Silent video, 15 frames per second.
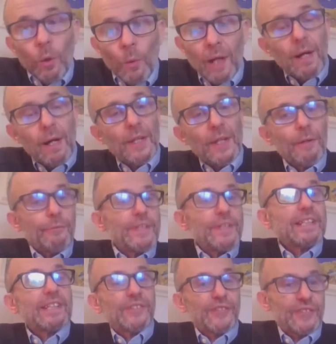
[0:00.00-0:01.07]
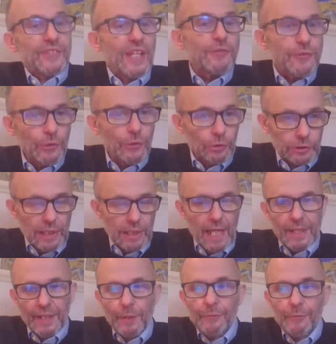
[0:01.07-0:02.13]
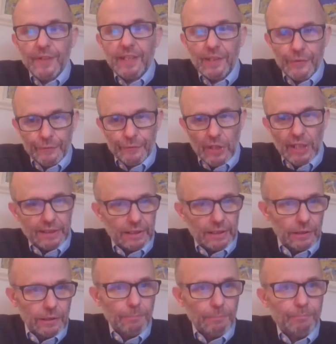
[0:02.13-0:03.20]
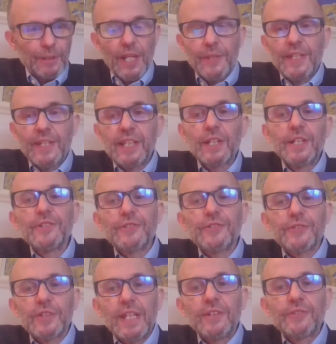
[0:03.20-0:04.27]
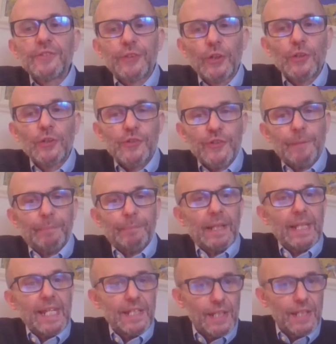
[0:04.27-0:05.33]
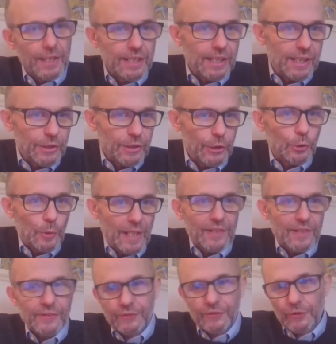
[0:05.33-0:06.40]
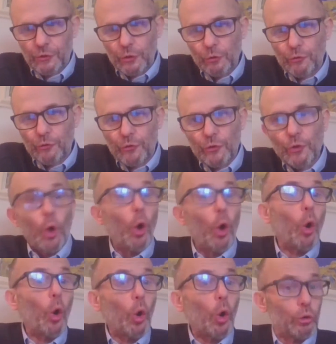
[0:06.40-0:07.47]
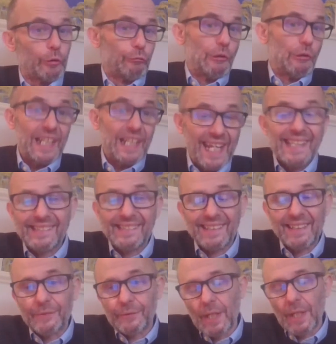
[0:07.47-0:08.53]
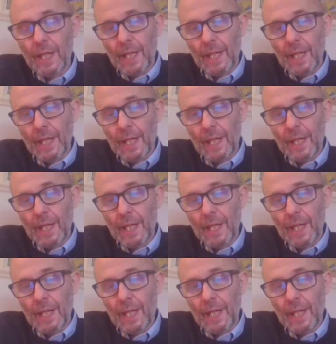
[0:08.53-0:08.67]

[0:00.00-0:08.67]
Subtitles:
Well, I don't think it's essential and I don't think it's vital, but I think an internship in an EU institution or a related